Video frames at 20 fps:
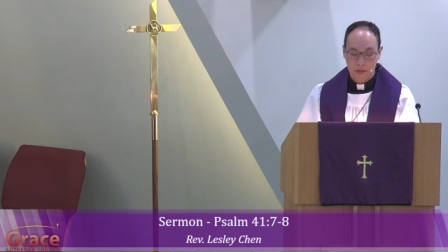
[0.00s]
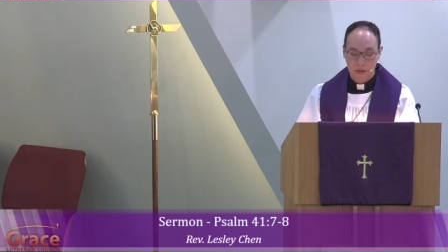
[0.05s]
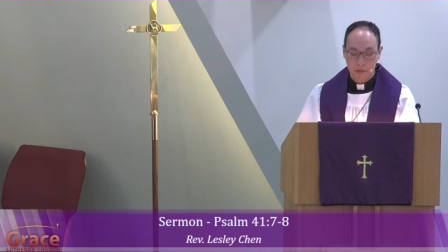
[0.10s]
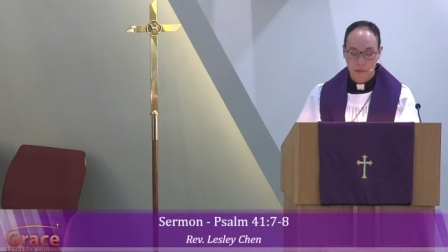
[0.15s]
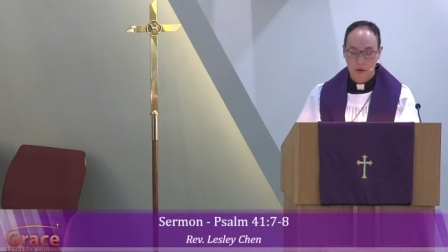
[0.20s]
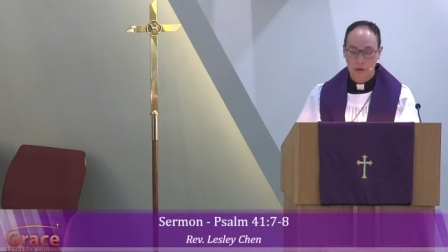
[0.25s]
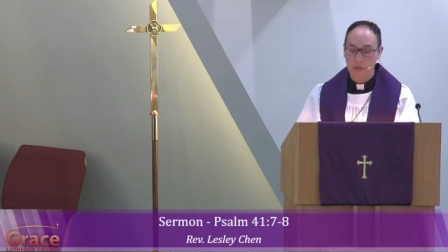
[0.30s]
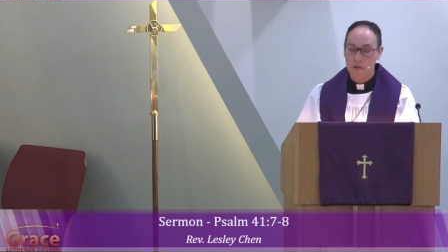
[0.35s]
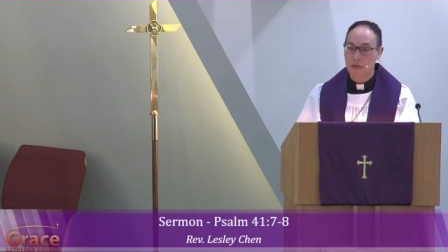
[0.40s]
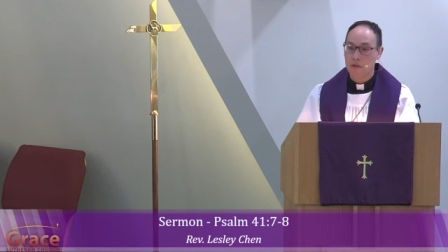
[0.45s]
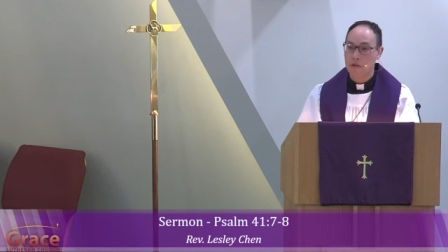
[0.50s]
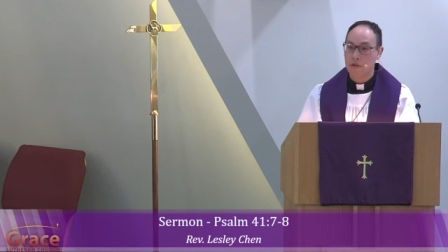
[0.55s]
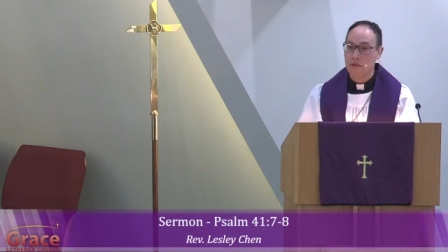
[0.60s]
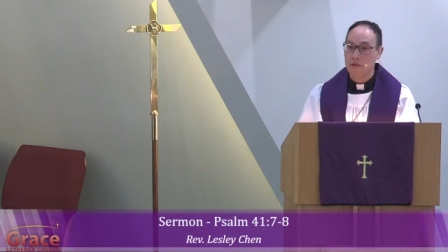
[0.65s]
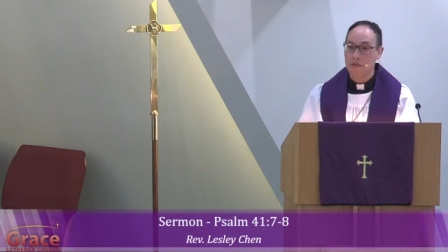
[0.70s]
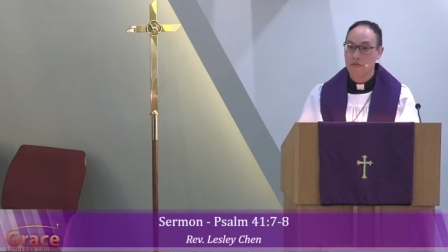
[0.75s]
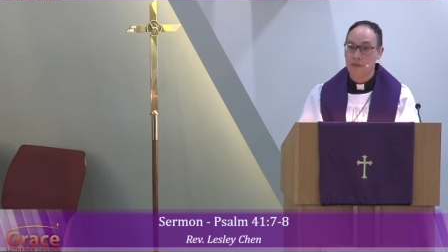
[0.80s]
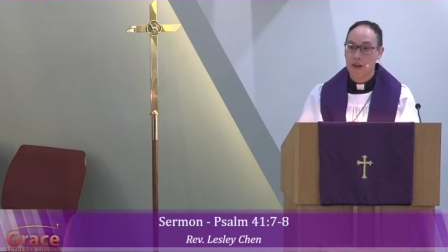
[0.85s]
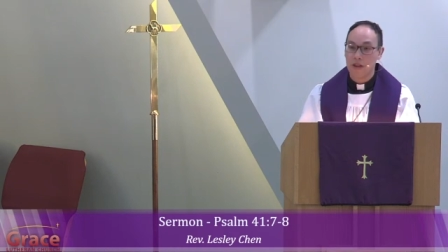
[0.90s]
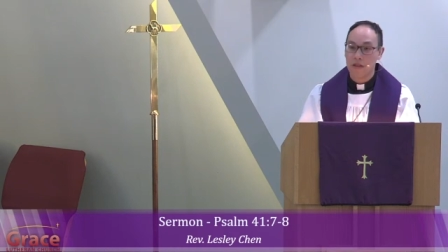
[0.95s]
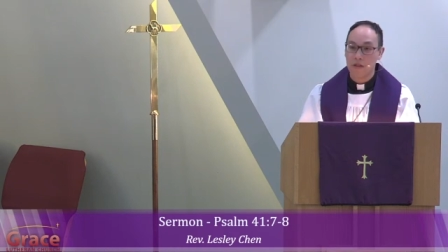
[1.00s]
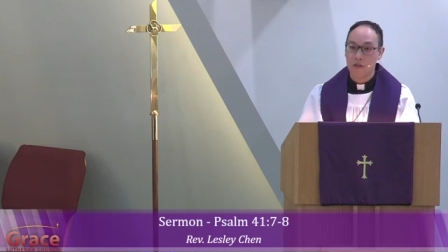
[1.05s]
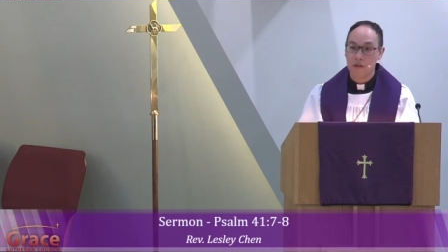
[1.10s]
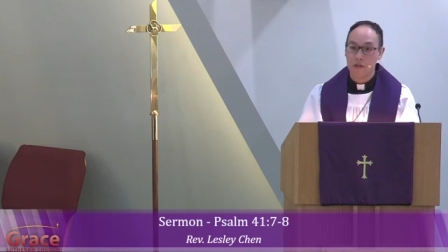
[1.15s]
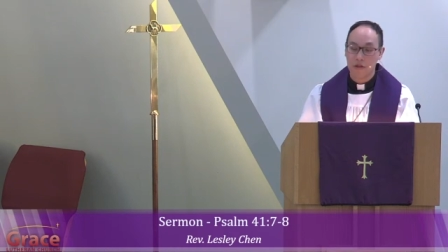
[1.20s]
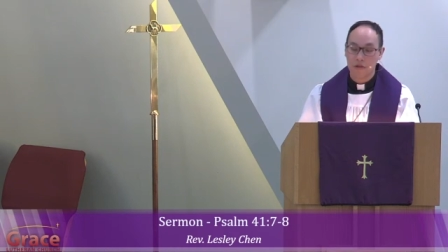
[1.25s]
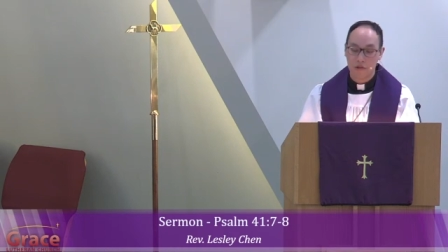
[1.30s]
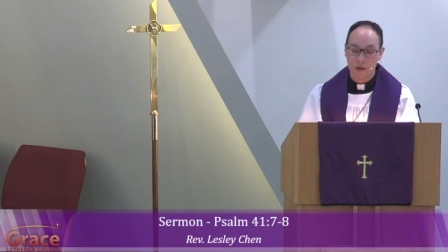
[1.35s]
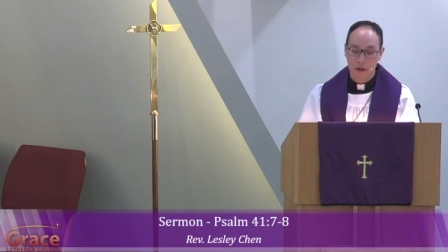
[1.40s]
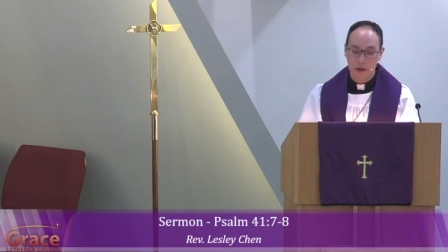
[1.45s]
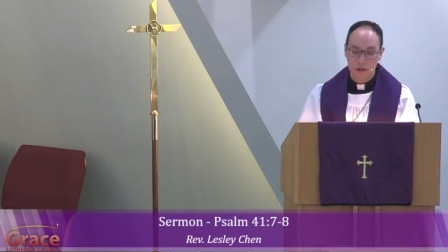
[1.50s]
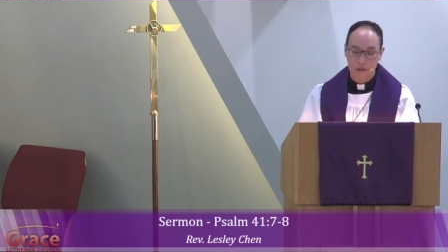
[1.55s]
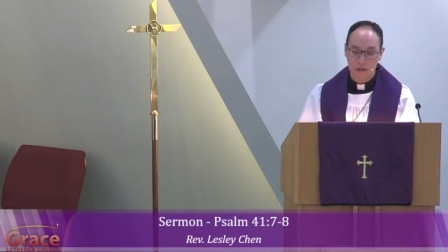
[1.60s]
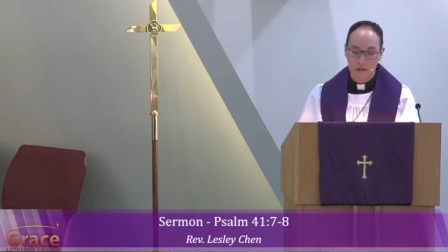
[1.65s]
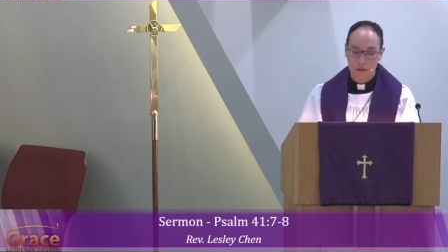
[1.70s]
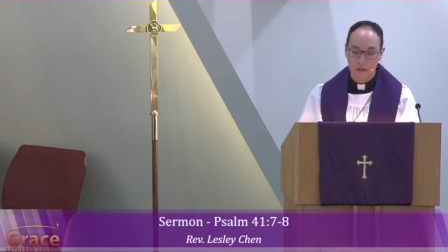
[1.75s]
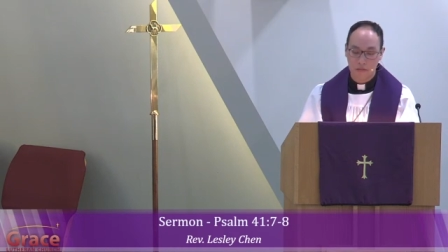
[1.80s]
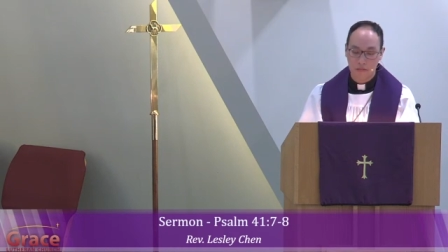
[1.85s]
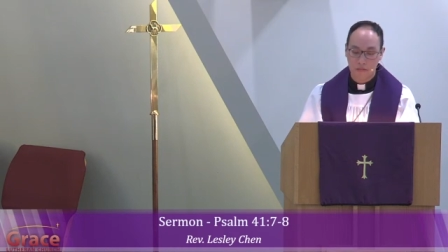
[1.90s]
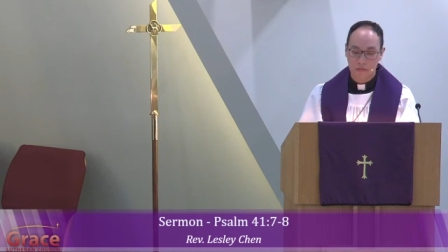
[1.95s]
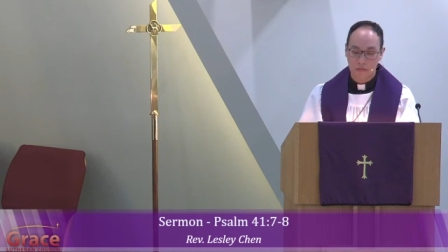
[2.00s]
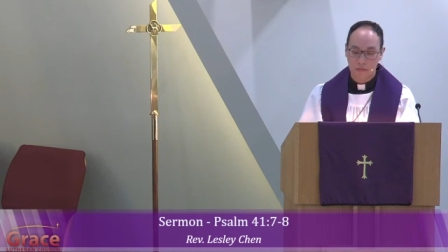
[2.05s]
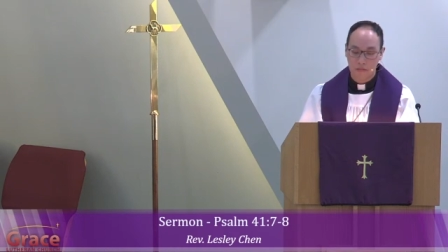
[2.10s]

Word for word: And when he was crucified to the cross,